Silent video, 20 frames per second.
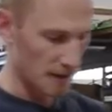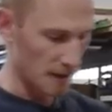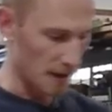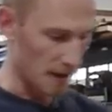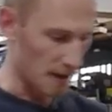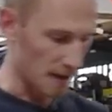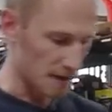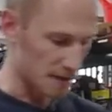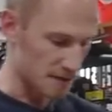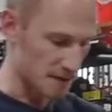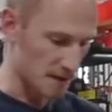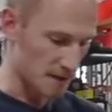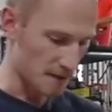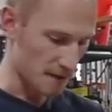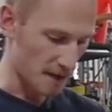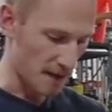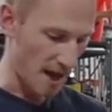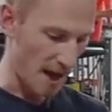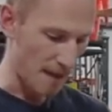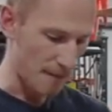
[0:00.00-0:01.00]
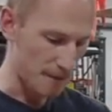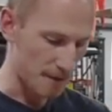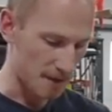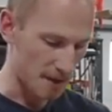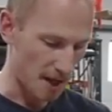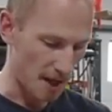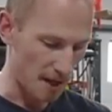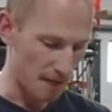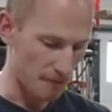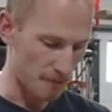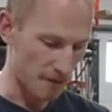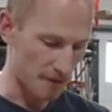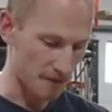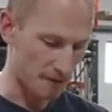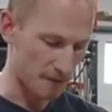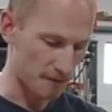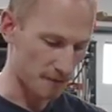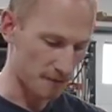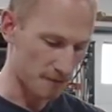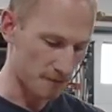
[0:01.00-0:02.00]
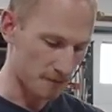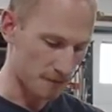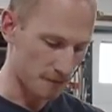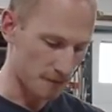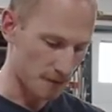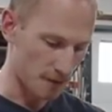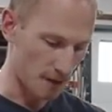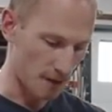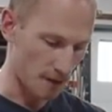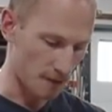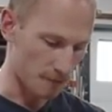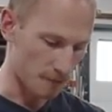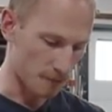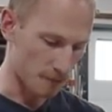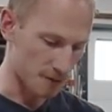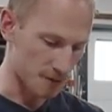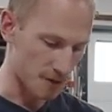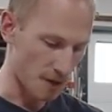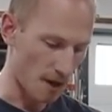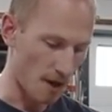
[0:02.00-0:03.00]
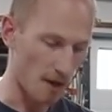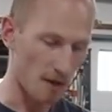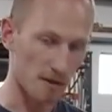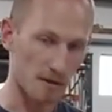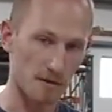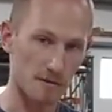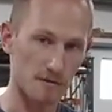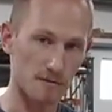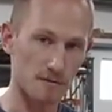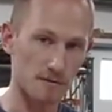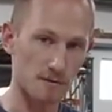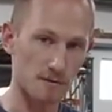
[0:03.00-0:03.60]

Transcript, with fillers: And the cap it came with was hollow.